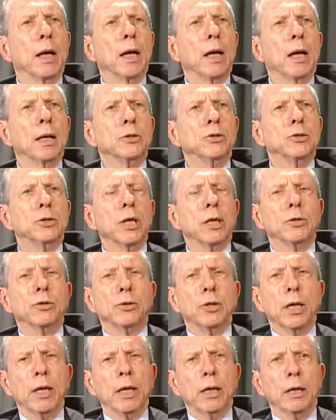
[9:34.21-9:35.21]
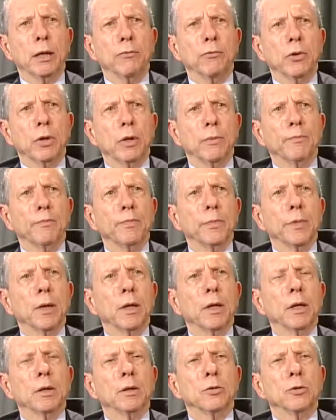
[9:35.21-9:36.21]
16 of them,
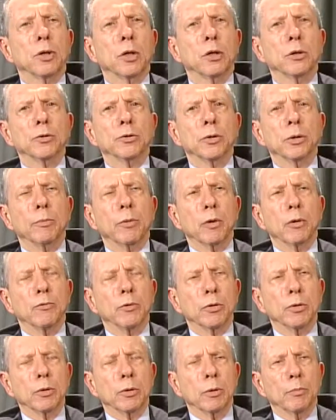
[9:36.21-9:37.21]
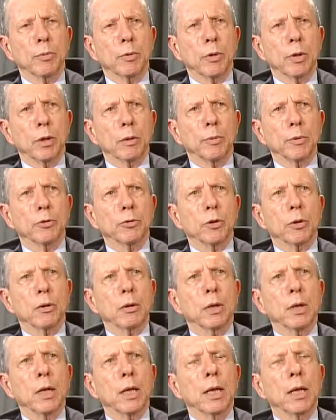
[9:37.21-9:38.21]
turns them over to the Border
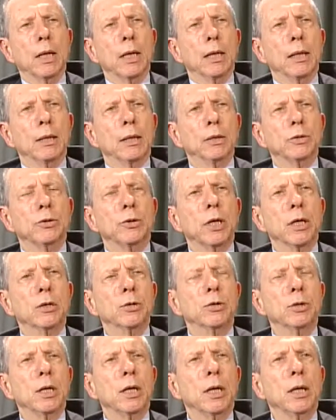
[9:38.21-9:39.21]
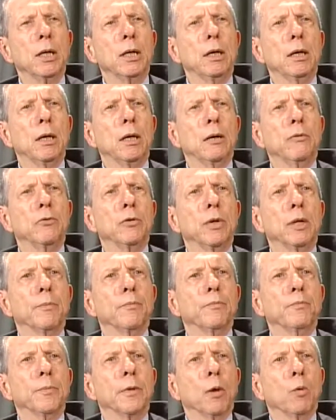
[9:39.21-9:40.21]
Patrol. The 16 of
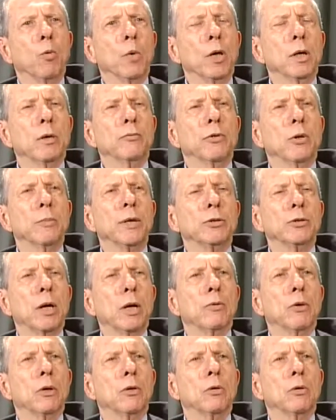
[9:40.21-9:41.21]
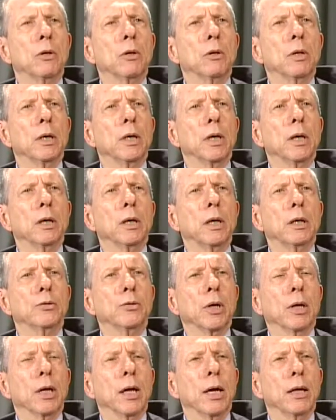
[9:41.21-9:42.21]
them, one of them, as I recall, is
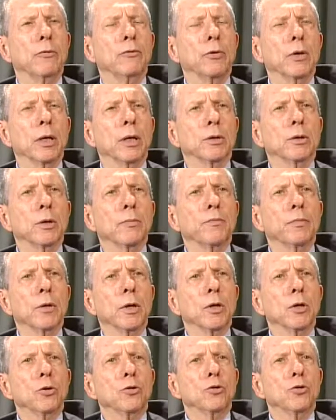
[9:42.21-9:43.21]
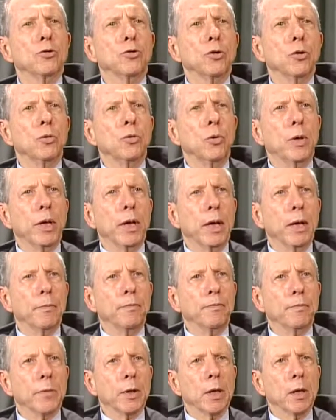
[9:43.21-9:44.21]
a convict, sue
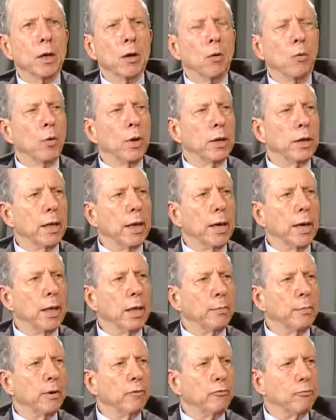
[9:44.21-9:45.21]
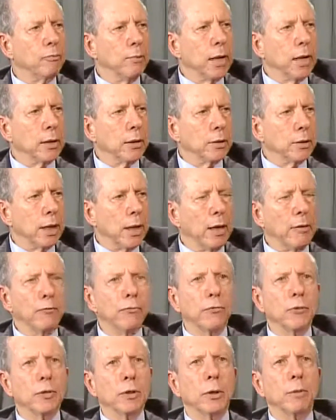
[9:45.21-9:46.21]
him with the help of
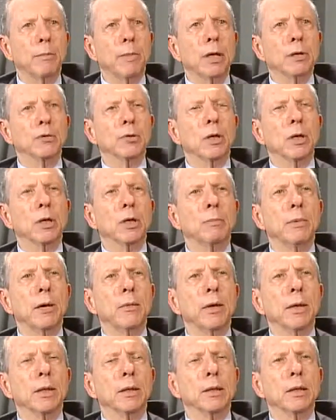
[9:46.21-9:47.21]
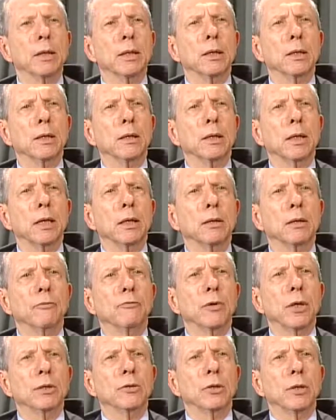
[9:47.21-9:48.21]
MALDEF, the Mexican-American Legal
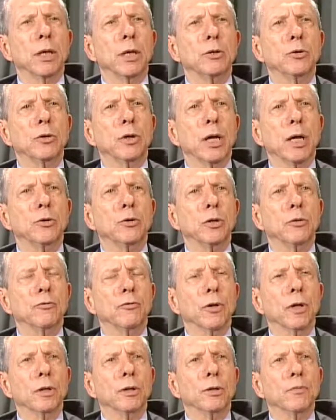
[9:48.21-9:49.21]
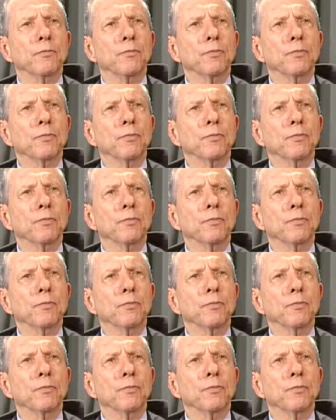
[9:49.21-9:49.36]
Defense and Education Fund,